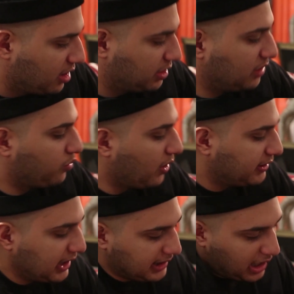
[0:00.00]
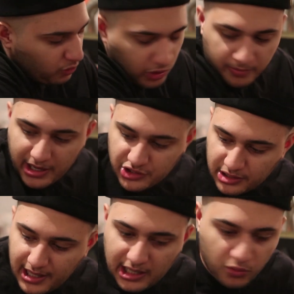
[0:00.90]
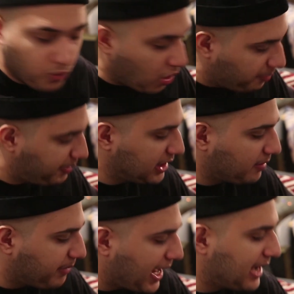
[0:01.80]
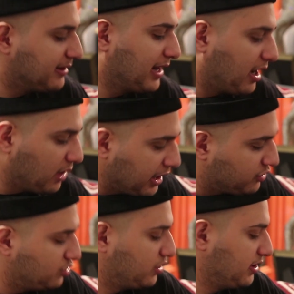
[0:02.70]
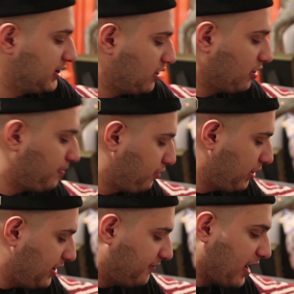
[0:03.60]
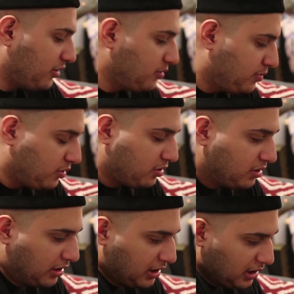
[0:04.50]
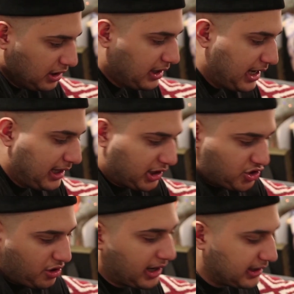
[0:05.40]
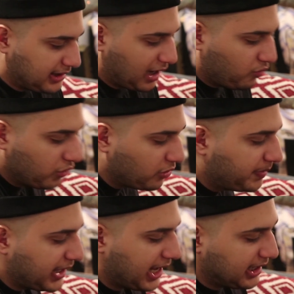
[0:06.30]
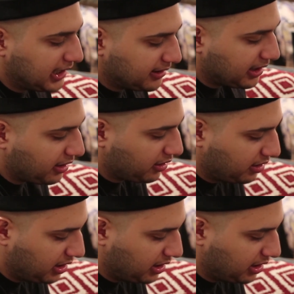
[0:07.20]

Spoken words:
The one thing that I will mention that it won't be in the bag that I do consider a pretty valuable electronic that will be heading in there